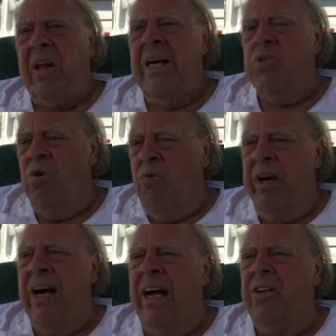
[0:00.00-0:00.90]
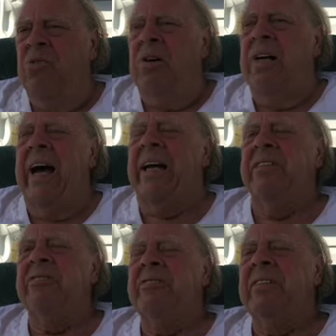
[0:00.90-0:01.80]
That's where we got to today.
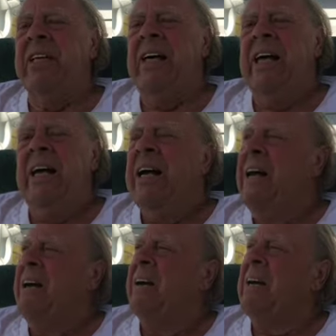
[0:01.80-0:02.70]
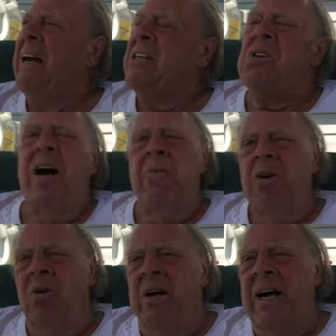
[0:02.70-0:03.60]
Okay, so I'm
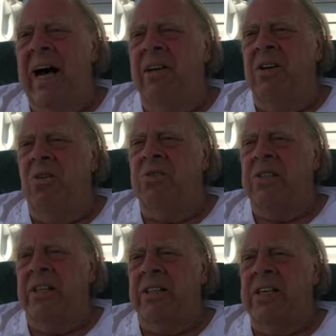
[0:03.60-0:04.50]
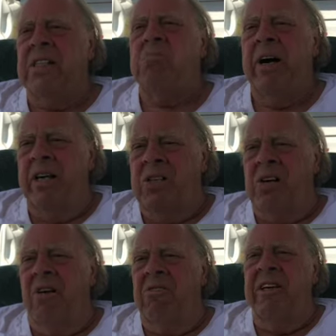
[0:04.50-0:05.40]
the only guy that knows this. That's my
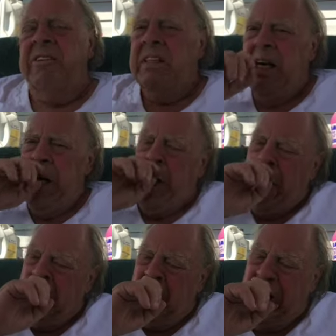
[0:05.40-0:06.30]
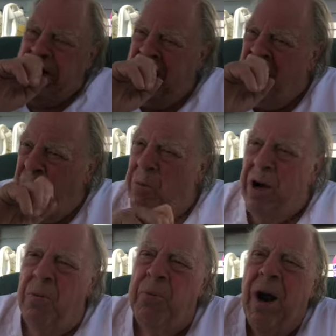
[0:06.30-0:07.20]
discovery. And when I say
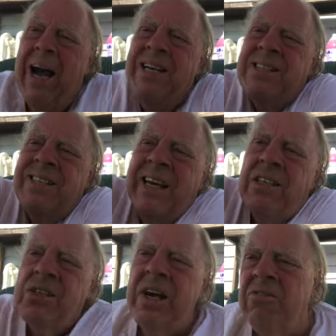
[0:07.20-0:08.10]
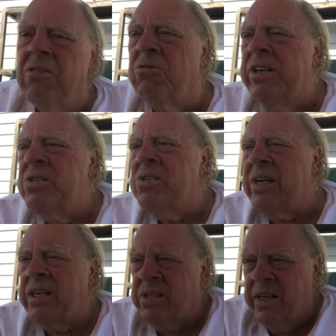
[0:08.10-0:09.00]
Nobel Prize, there's several reasons
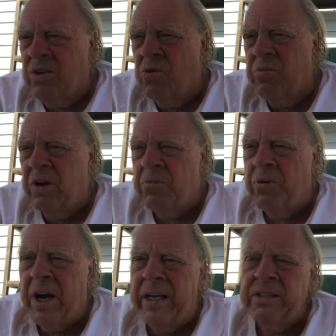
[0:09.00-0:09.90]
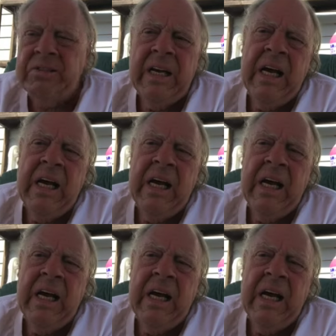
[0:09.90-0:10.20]
I say Nobel Prize.